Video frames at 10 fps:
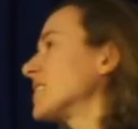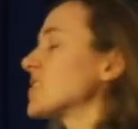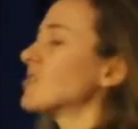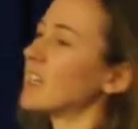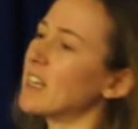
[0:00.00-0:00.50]
it
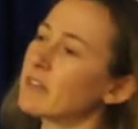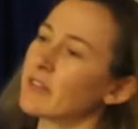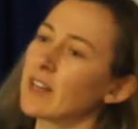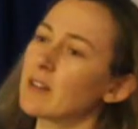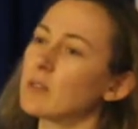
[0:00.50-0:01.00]
doesn't really
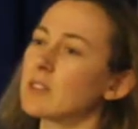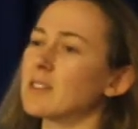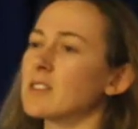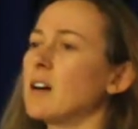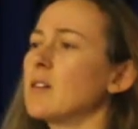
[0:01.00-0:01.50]
fit with
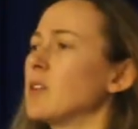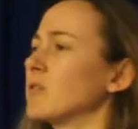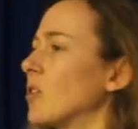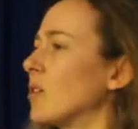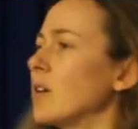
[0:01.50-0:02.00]
the time
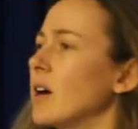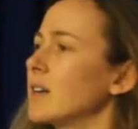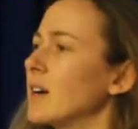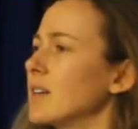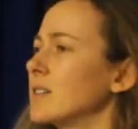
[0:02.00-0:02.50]
I've got,
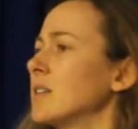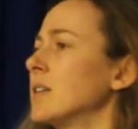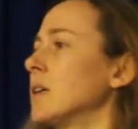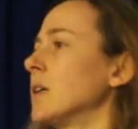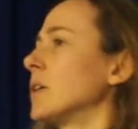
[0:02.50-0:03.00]
and
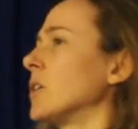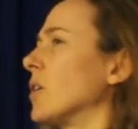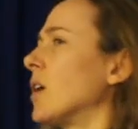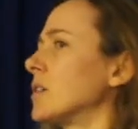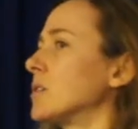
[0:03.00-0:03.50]

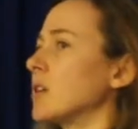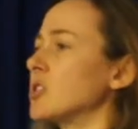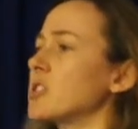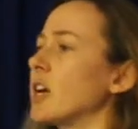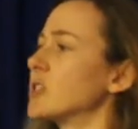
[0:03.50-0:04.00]
I
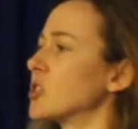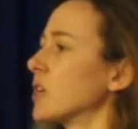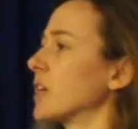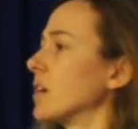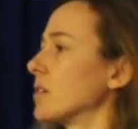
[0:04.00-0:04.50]
just like
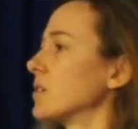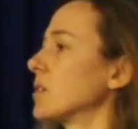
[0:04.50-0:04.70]
doing it,